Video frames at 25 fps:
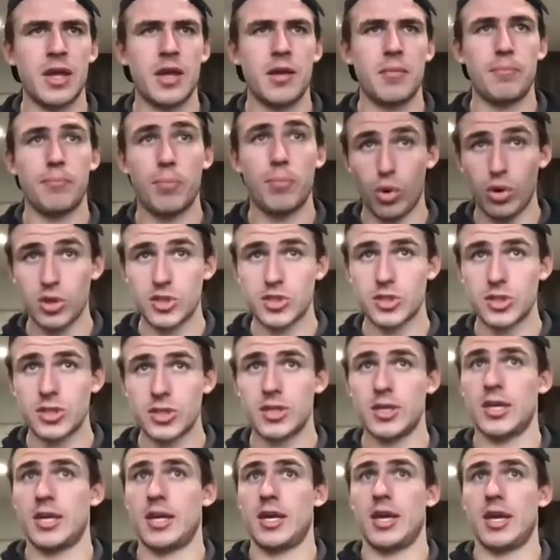But
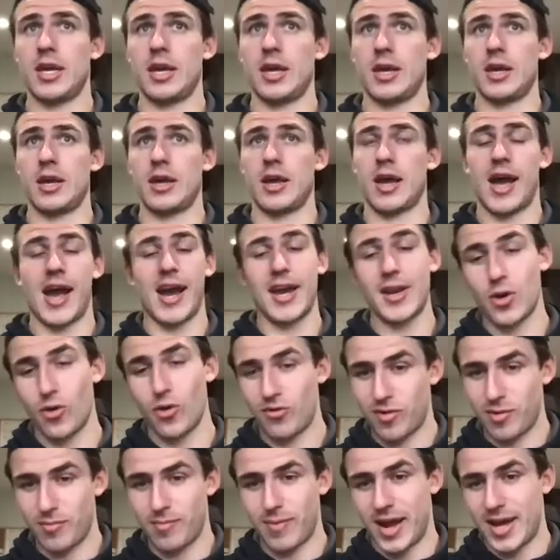I know
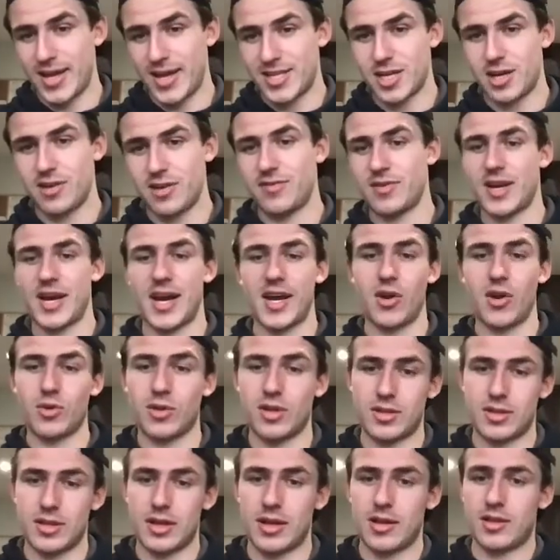from myself, and I know
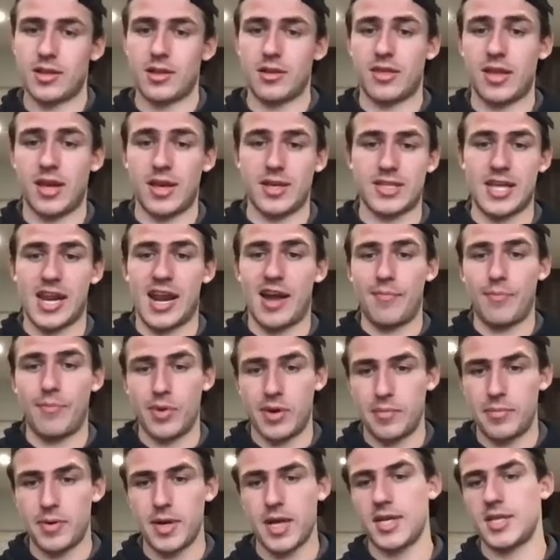that the things that I
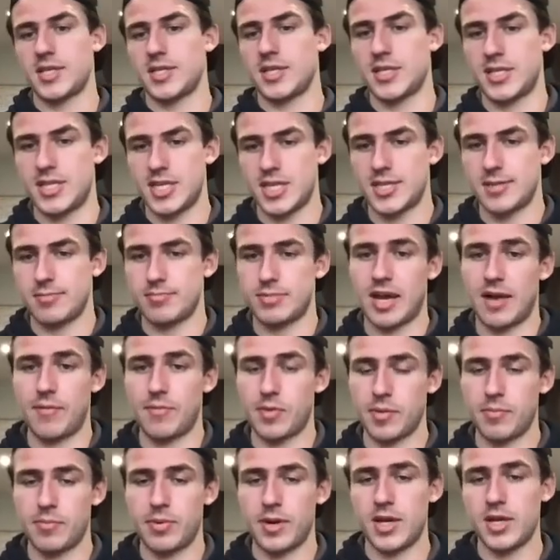put in place and the systems I
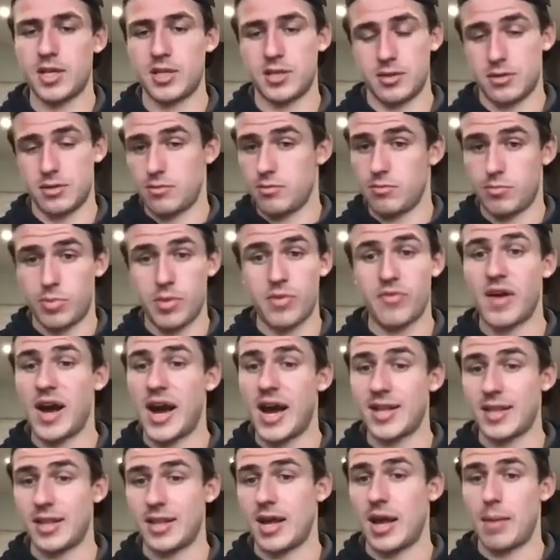put in place
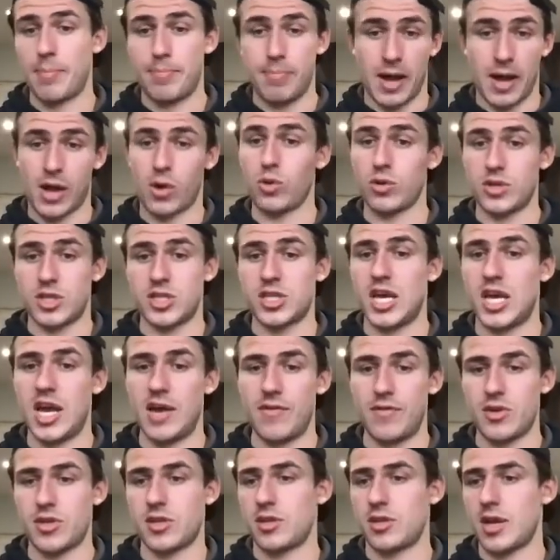provide a good
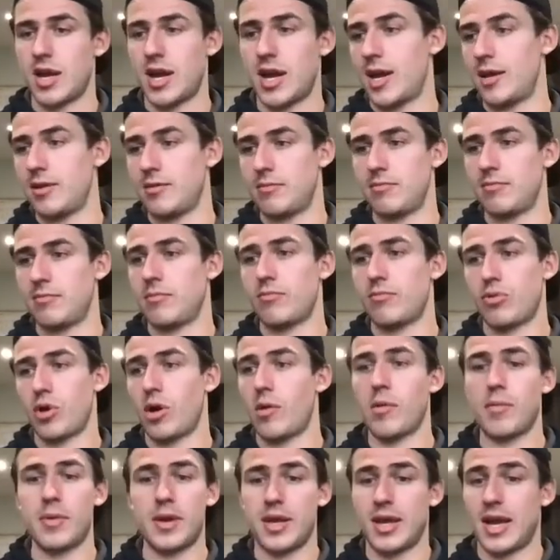service. And
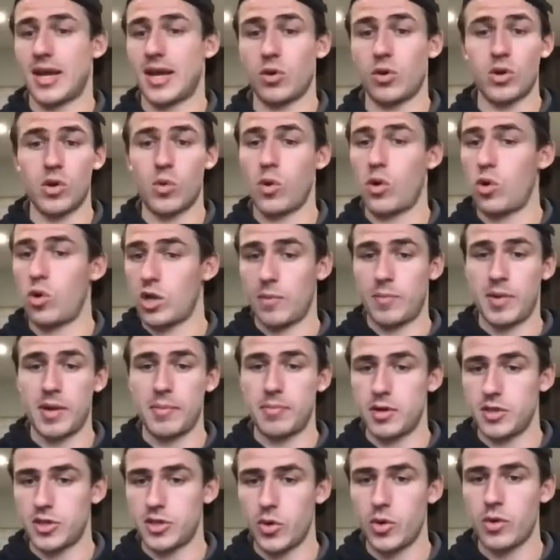probably, I don't know what other
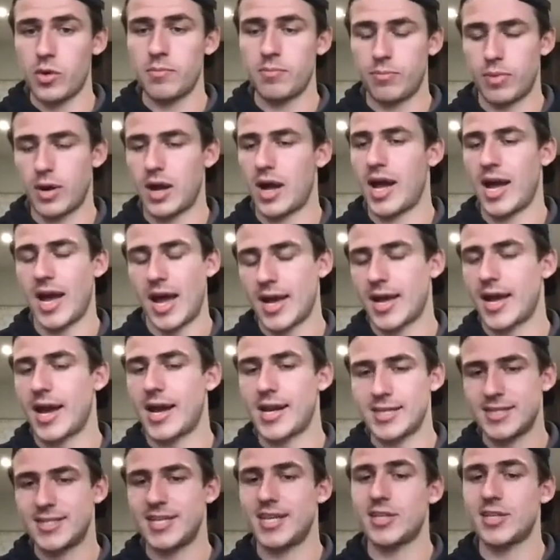people are doing, but I
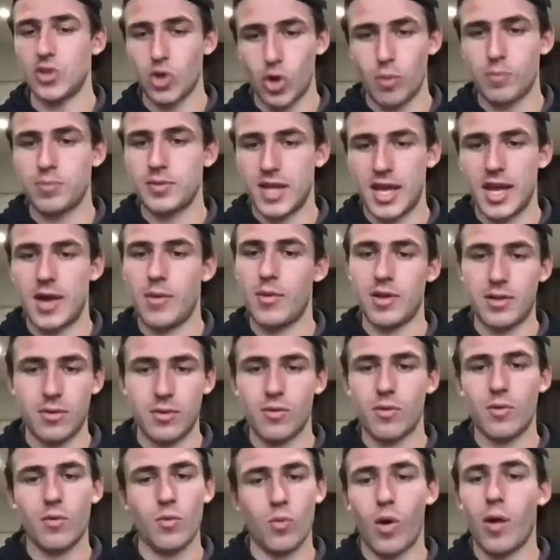guarantee it's up there with
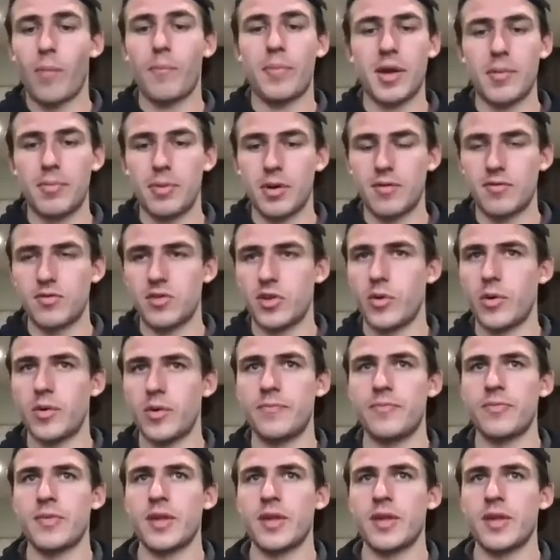what people are doing.